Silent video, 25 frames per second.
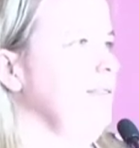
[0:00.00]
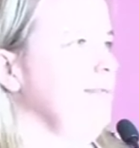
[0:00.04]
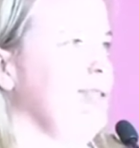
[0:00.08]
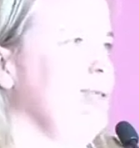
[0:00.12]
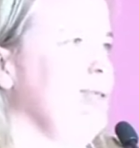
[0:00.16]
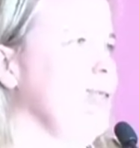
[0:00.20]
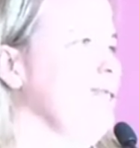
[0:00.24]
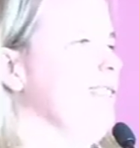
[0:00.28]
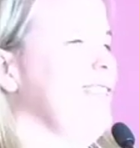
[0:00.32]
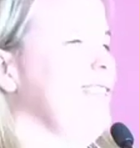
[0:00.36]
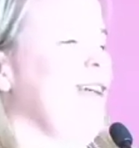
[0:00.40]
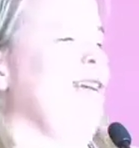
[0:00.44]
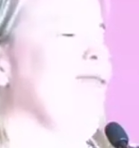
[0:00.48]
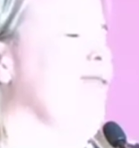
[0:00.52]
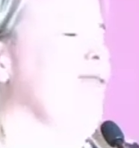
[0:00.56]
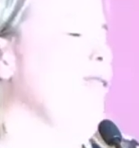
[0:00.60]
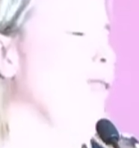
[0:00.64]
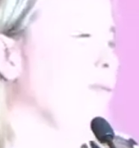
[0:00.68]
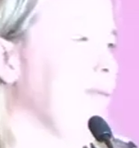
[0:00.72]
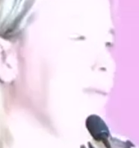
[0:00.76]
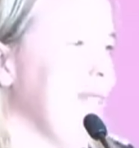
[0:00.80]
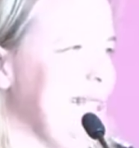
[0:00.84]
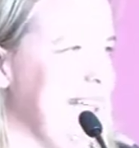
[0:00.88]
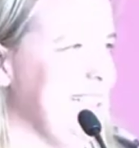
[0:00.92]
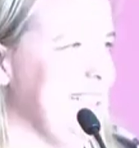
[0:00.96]
sort of
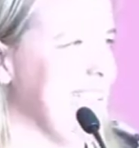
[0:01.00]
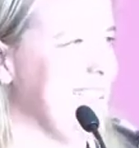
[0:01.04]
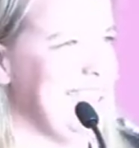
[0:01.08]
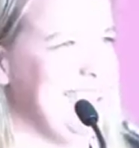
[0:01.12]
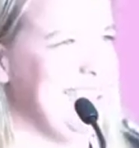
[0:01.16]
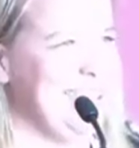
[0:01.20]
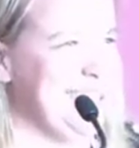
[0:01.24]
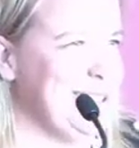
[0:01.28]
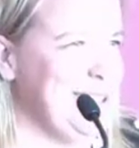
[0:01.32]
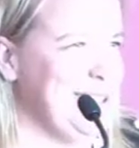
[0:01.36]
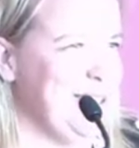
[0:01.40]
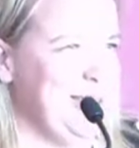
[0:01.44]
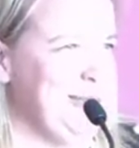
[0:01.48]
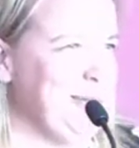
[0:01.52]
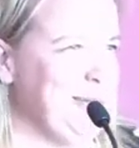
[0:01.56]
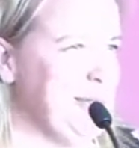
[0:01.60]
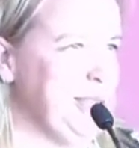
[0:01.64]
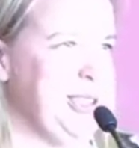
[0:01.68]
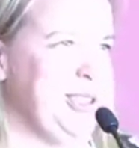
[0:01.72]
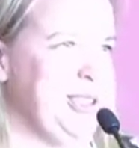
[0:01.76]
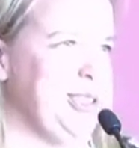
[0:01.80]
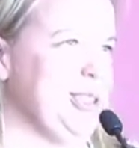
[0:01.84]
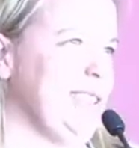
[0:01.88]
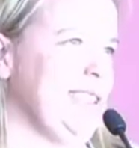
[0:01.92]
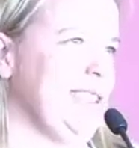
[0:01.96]
self-nominating as super
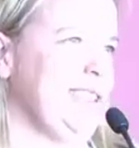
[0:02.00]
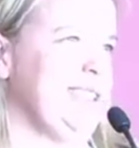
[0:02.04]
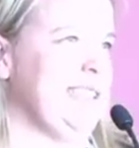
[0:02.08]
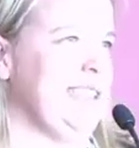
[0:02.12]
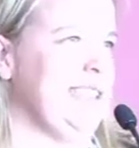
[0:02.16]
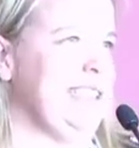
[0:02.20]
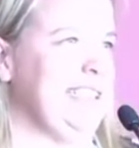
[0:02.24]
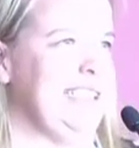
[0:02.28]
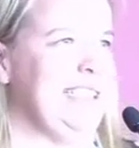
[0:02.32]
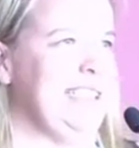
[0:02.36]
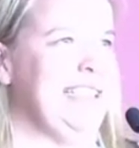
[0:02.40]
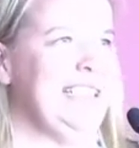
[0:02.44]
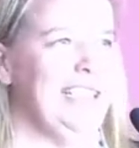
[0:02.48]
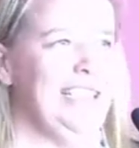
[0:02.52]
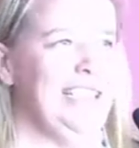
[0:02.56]
users and,